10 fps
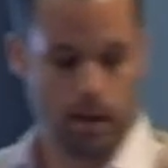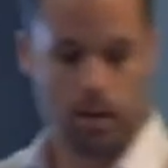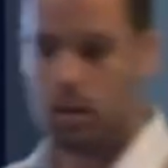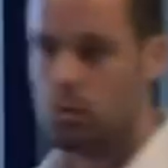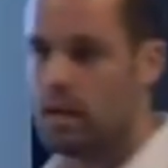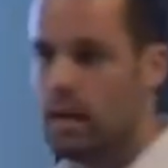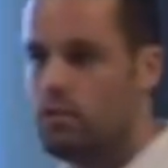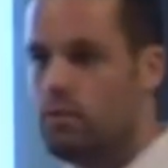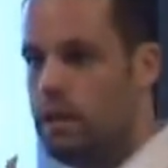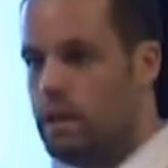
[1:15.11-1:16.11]
Then you want
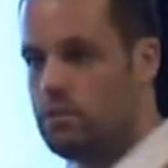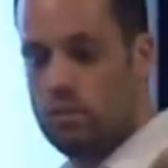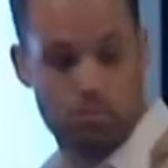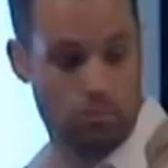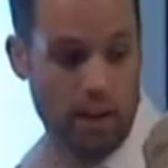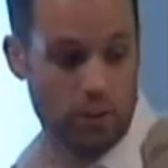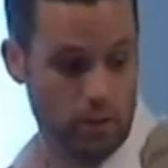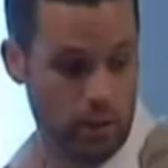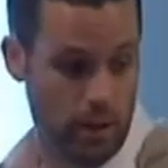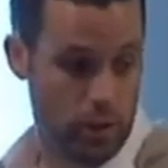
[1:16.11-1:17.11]
an
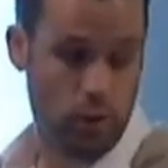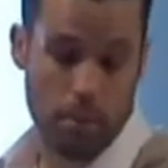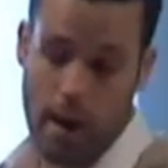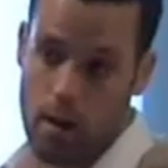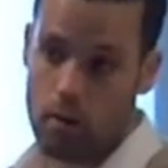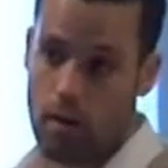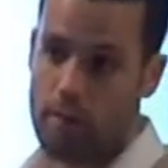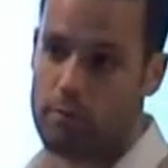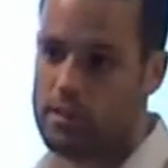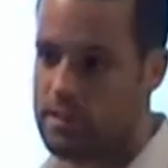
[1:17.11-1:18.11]
introductory or intro
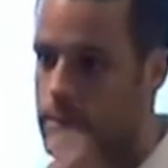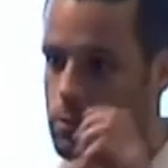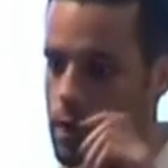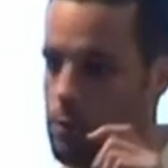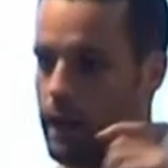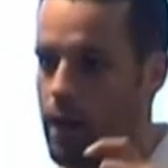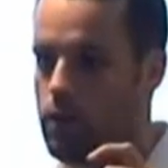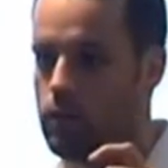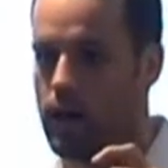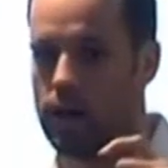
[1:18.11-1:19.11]
paragraph, which is simply one
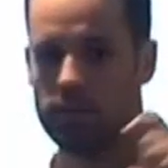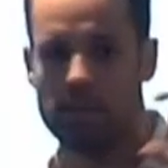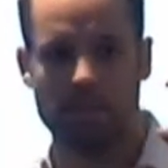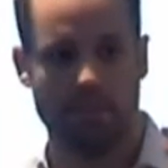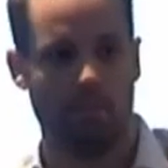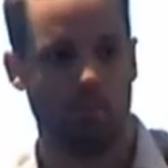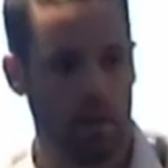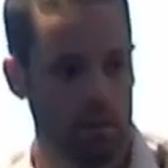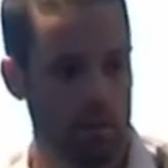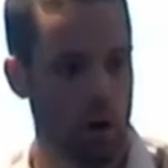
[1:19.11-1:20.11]
paragraph
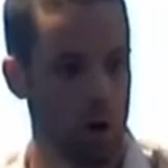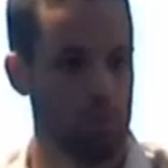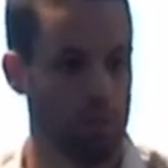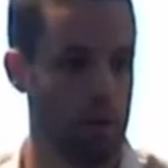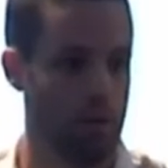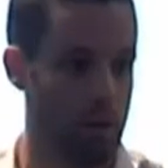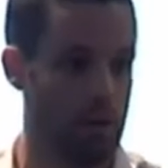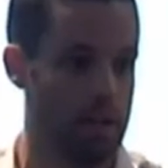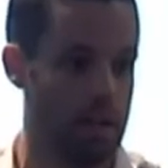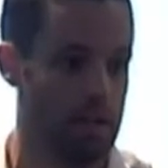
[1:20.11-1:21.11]
summarising the whole
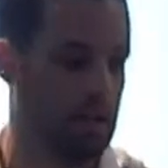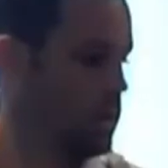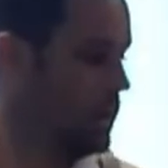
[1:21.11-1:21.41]
project.